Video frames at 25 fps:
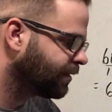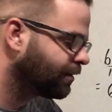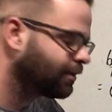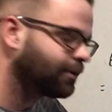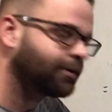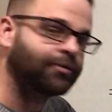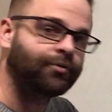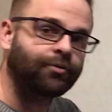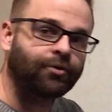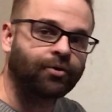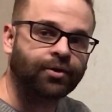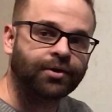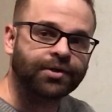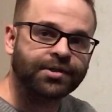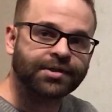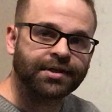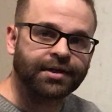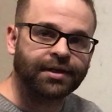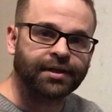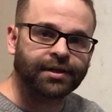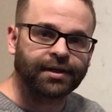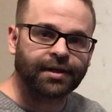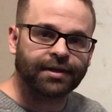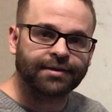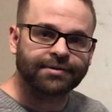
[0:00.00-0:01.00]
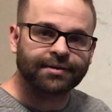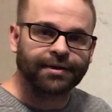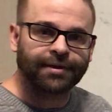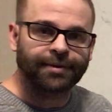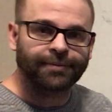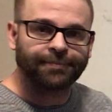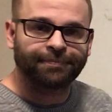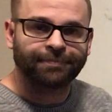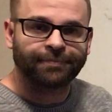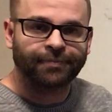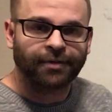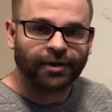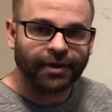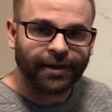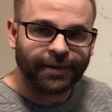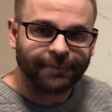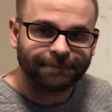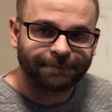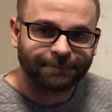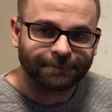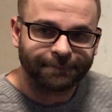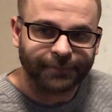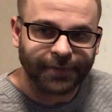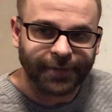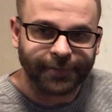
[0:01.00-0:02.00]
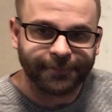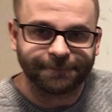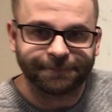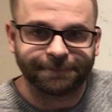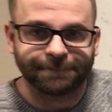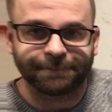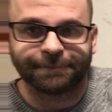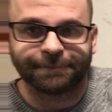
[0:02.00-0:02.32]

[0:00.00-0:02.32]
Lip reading: look forward to seeing you guys again. Okay, bye.